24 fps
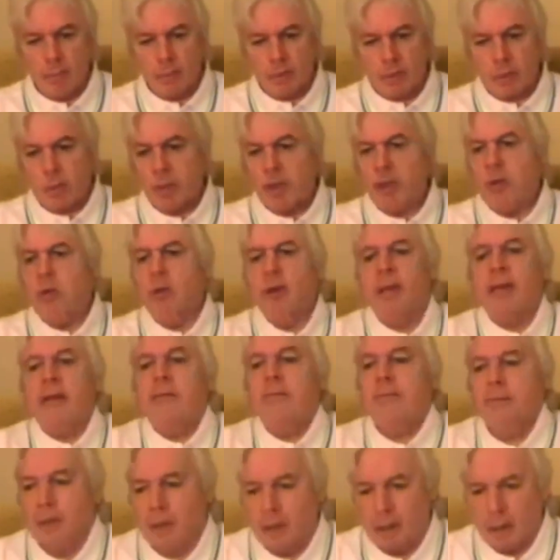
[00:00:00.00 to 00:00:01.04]
So we call it
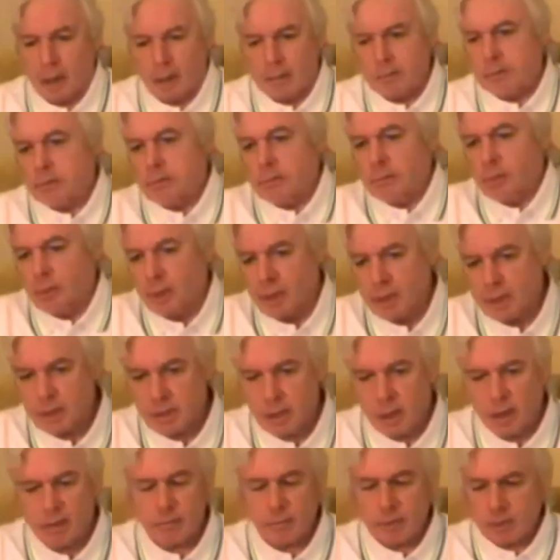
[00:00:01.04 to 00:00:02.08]
infinite love and all this
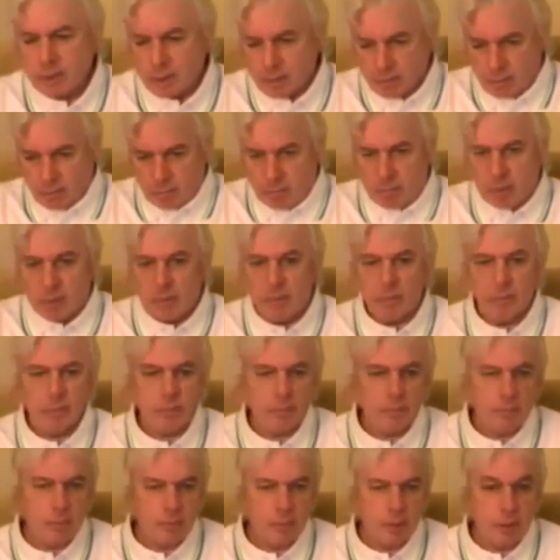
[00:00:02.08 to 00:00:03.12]
stuff.
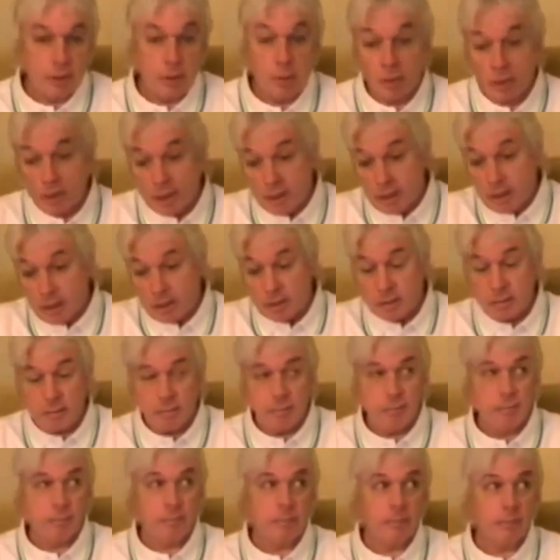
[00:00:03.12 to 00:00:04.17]
You know, within this
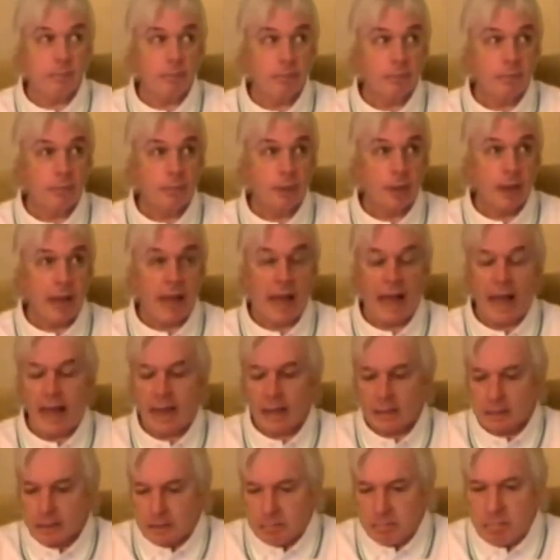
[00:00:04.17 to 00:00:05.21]

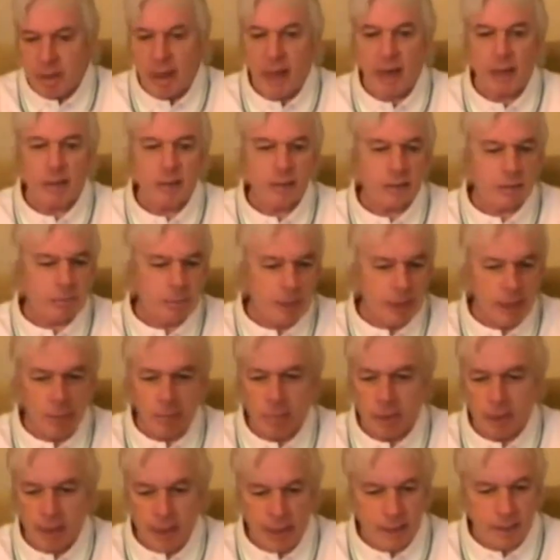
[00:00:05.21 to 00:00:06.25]
hacked, imbalanced,
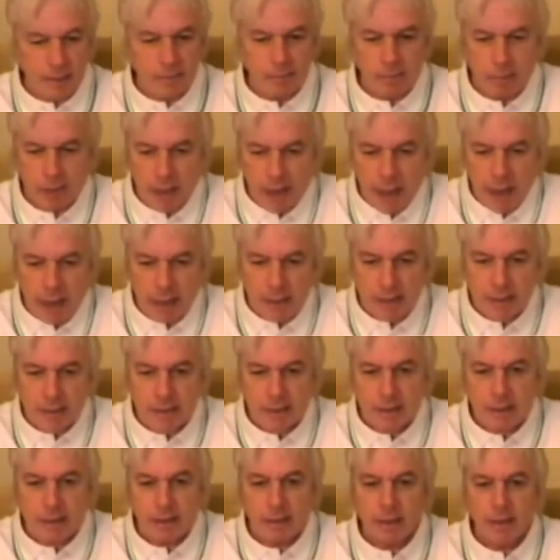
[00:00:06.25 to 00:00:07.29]
manipulated
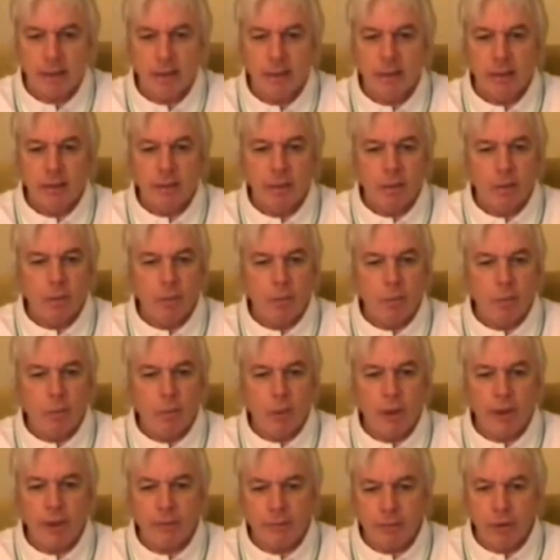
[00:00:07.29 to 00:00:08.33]
reality,
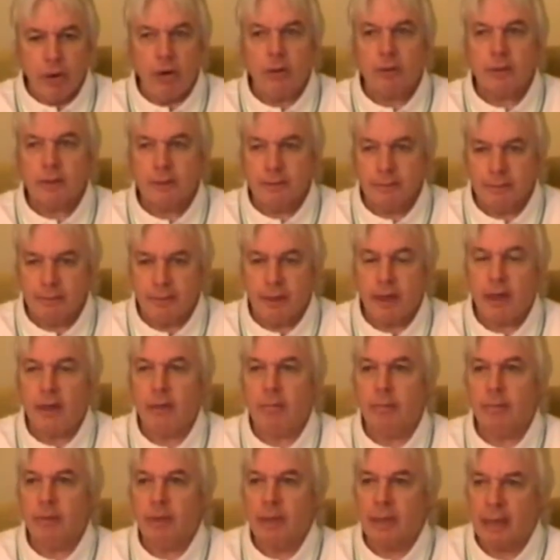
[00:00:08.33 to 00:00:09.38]
we have not
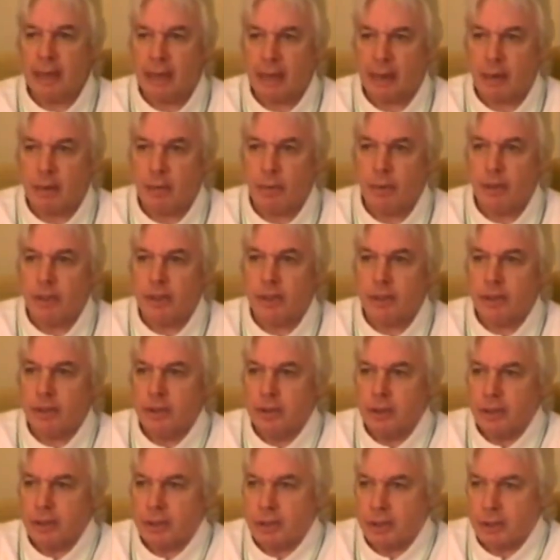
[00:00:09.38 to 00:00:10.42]
developed the language to
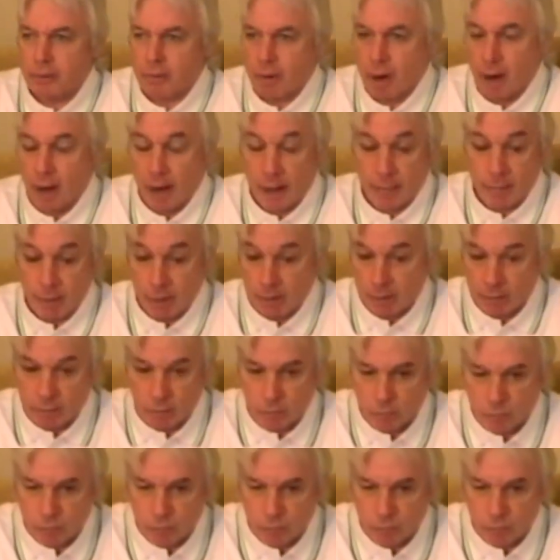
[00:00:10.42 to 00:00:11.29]
describe, not the